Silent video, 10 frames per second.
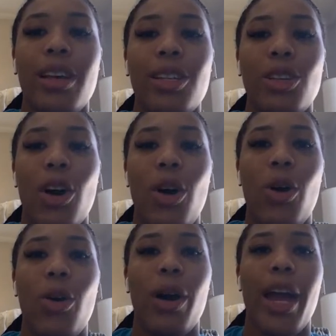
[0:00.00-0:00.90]

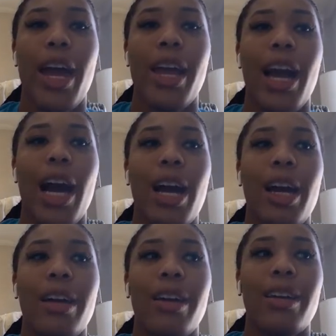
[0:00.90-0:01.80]
So, and
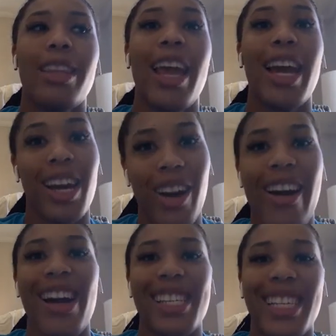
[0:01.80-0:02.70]
I thank
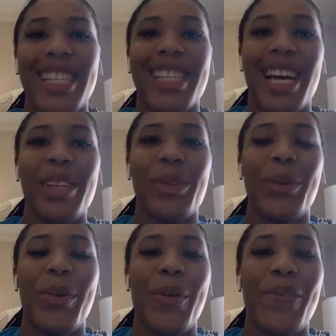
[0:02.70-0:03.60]
our SEC
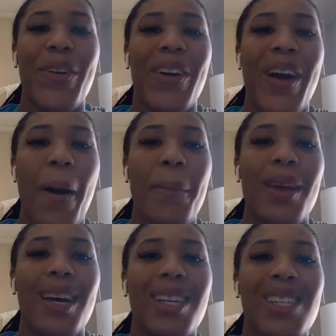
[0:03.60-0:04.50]
schedule for
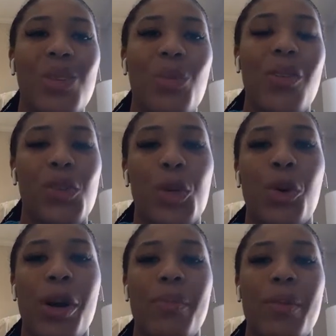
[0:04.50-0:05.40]
helping us with
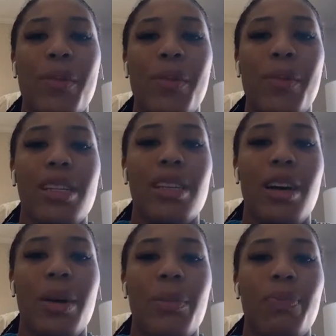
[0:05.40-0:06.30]
Troy because
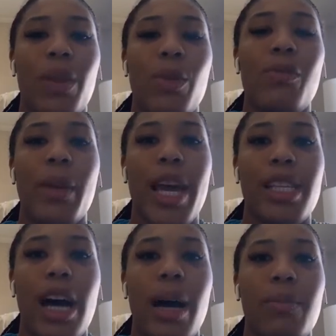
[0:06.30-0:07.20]
we play
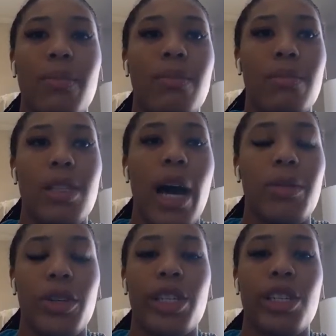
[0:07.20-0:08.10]
top
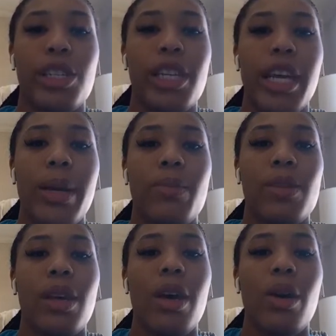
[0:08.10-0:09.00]
transition
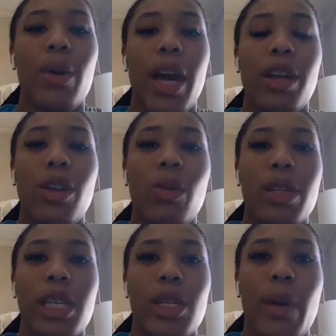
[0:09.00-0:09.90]
teams. We kind of know
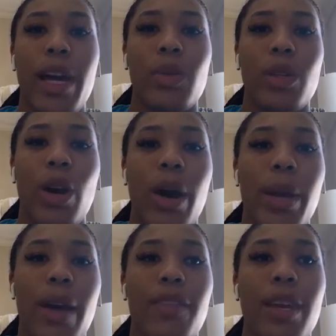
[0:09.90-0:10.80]
what to expect. We know how
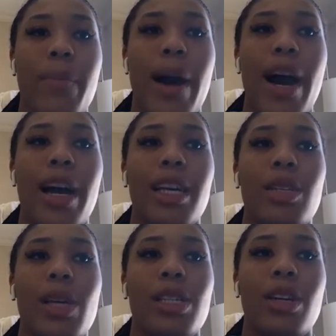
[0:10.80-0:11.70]
we have to get back,
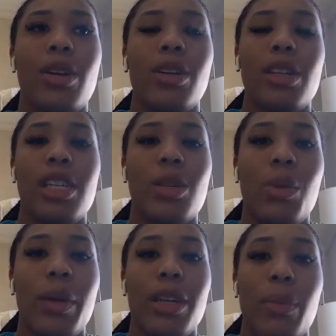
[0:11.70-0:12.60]
especially early in the season.
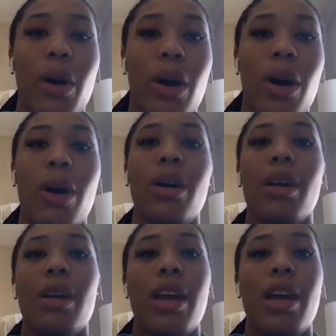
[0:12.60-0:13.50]
We played DePaul,
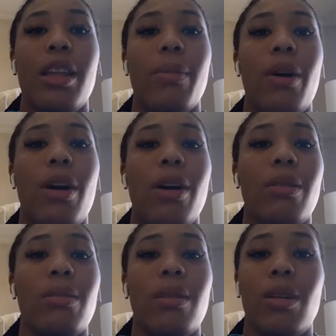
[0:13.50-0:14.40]
and
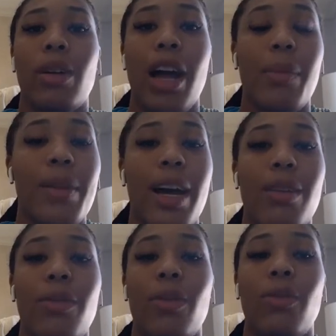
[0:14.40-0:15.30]
DePaul got up and down
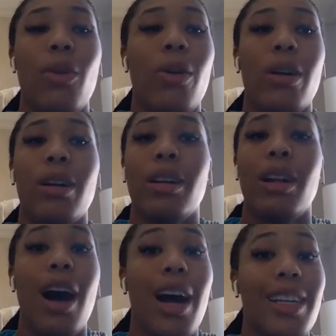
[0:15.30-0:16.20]
the floor a
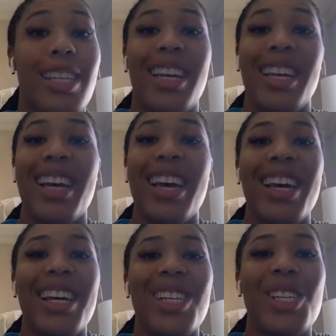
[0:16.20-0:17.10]
lot.
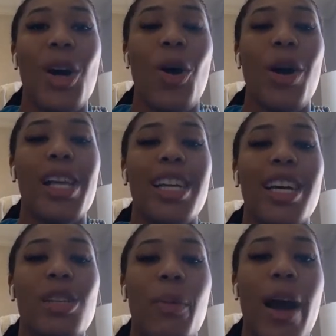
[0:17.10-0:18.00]
So it's
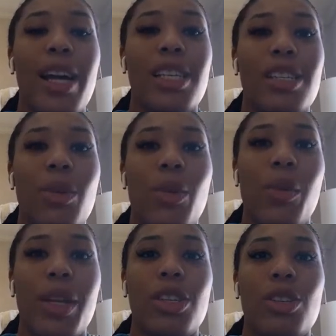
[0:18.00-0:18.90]
not a surprise to
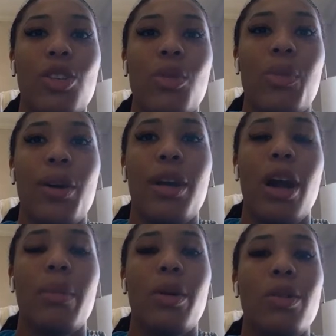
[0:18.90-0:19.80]
what we need to do, but
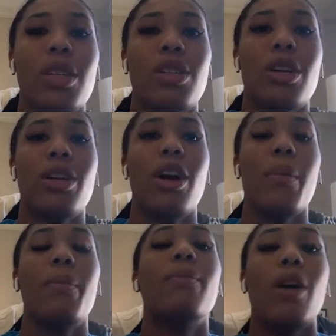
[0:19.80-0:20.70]
our
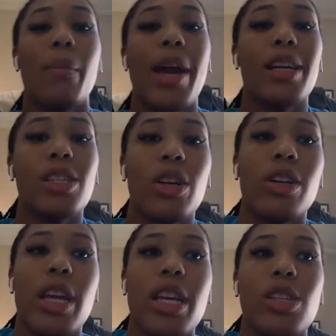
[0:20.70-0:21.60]
main
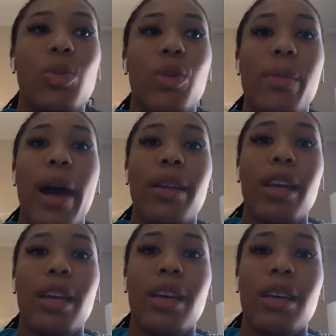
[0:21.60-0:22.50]
concern is
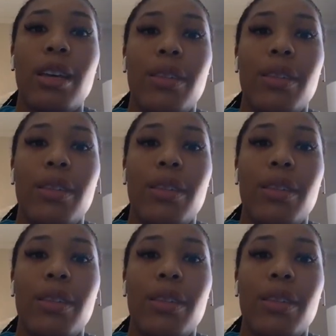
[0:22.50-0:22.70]
rebounding.